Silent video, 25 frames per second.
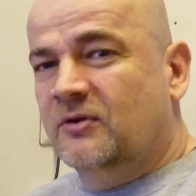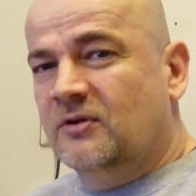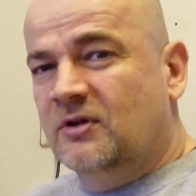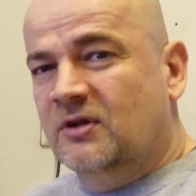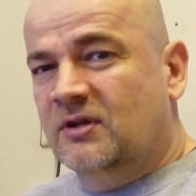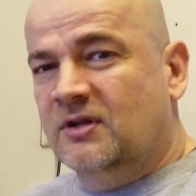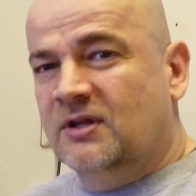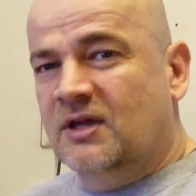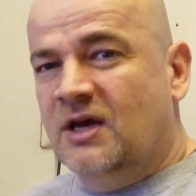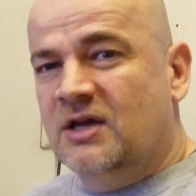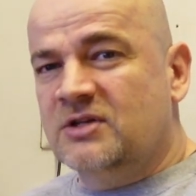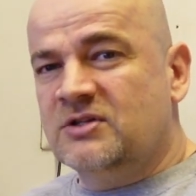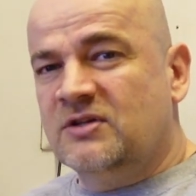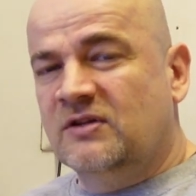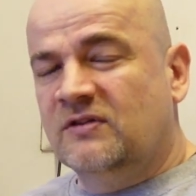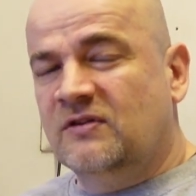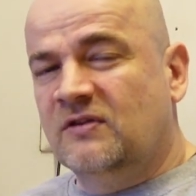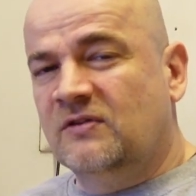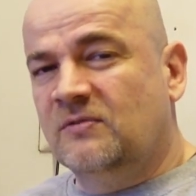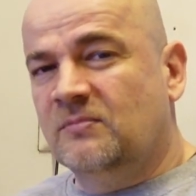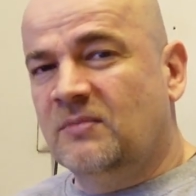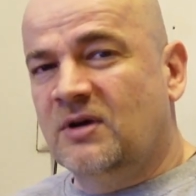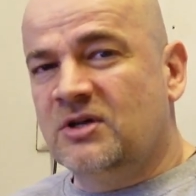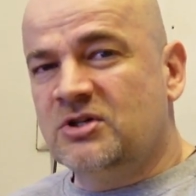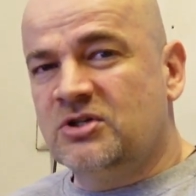the touch it
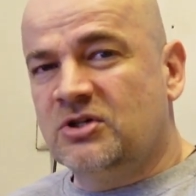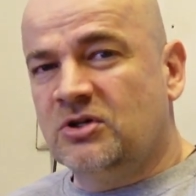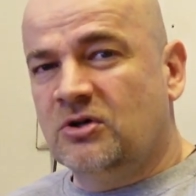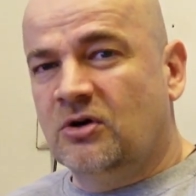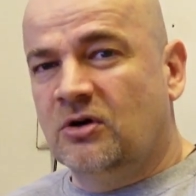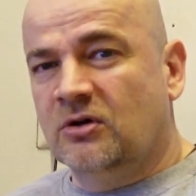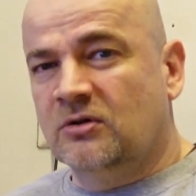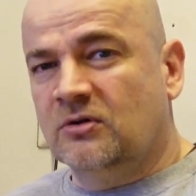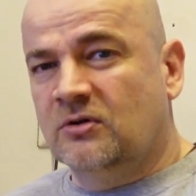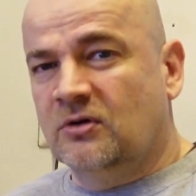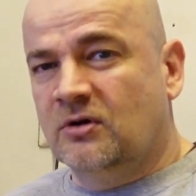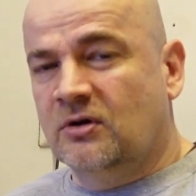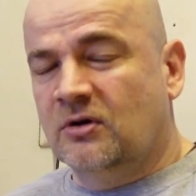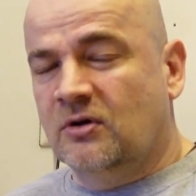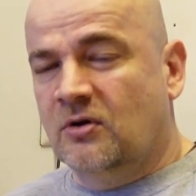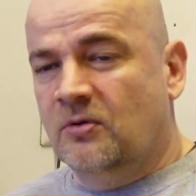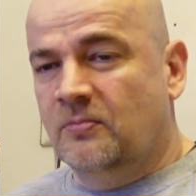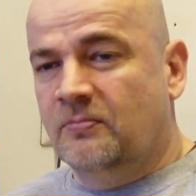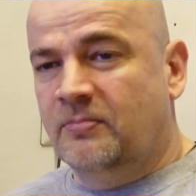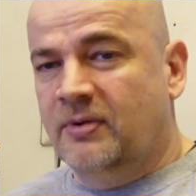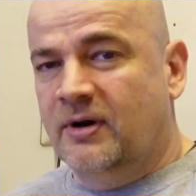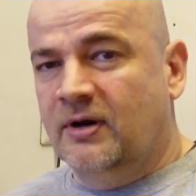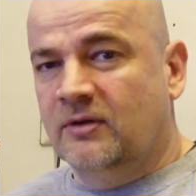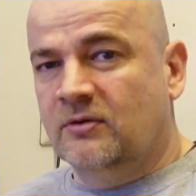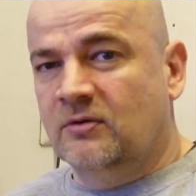is much hotter
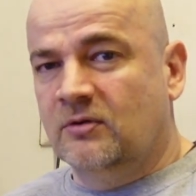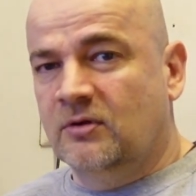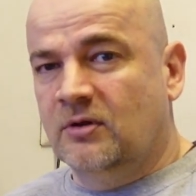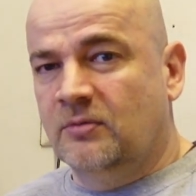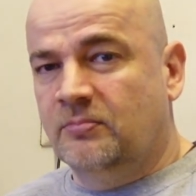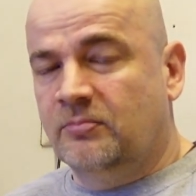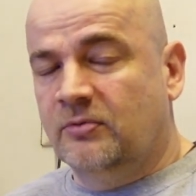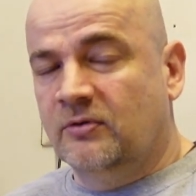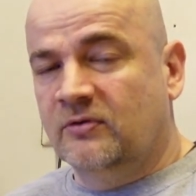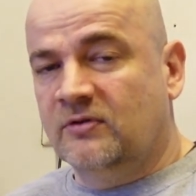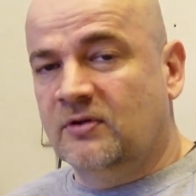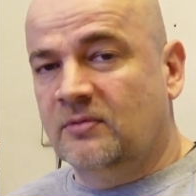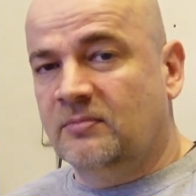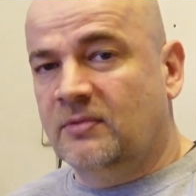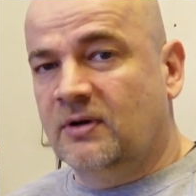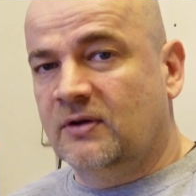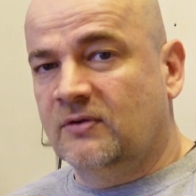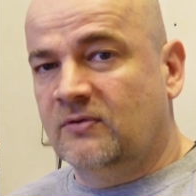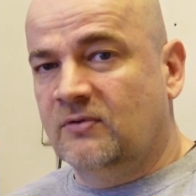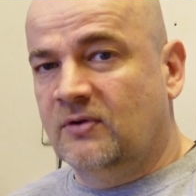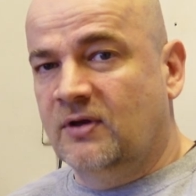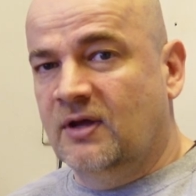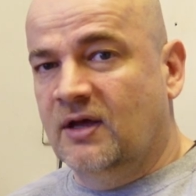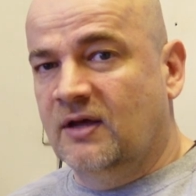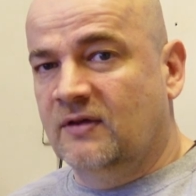compared to the Prusa M R
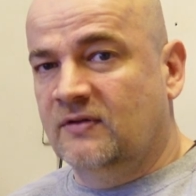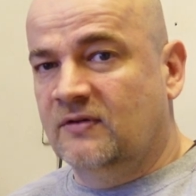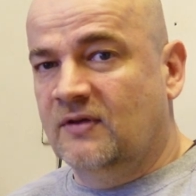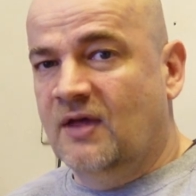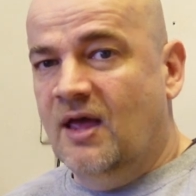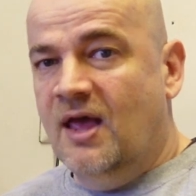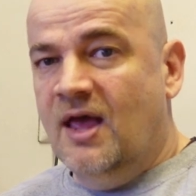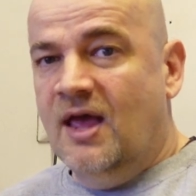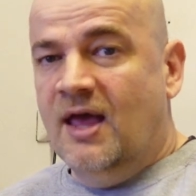three S.